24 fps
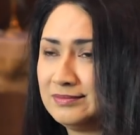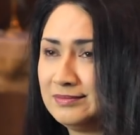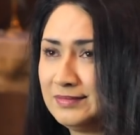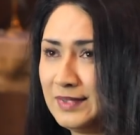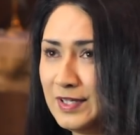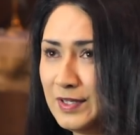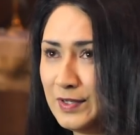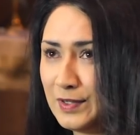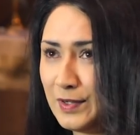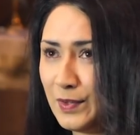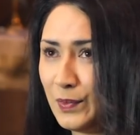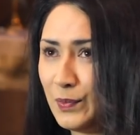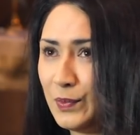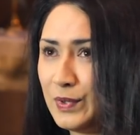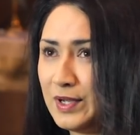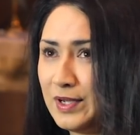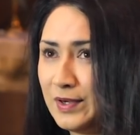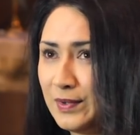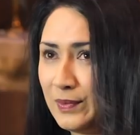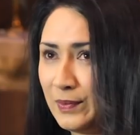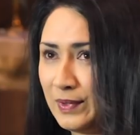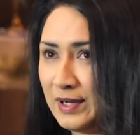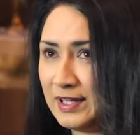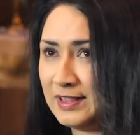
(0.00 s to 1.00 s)
you know, we
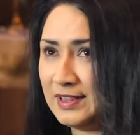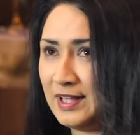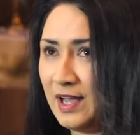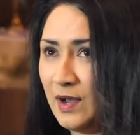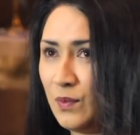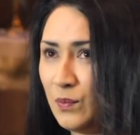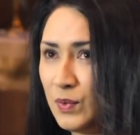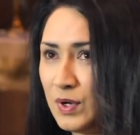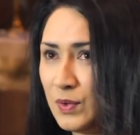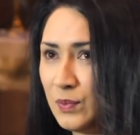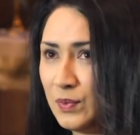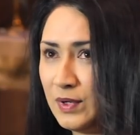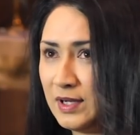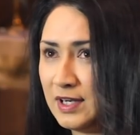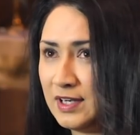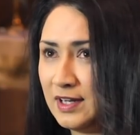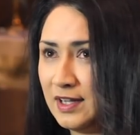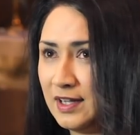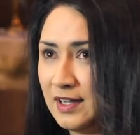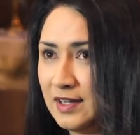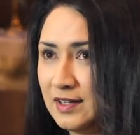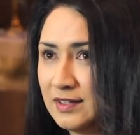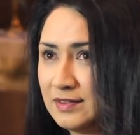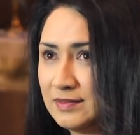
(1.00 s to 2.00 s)
agreed that we would
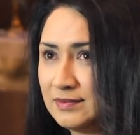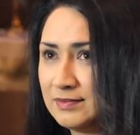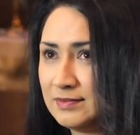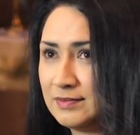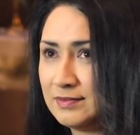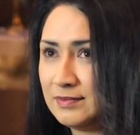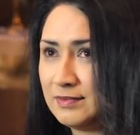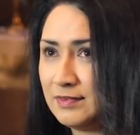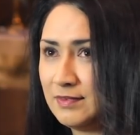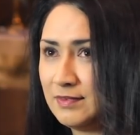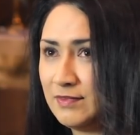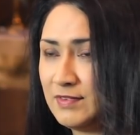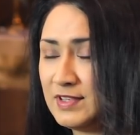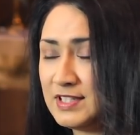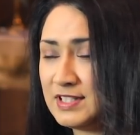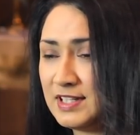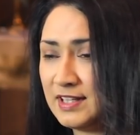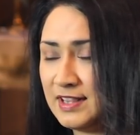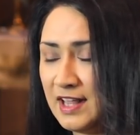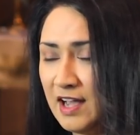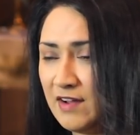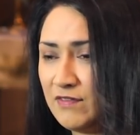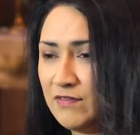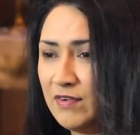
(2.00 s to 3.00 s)

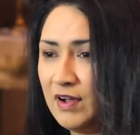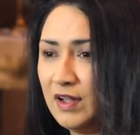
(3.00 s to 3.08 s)
visit that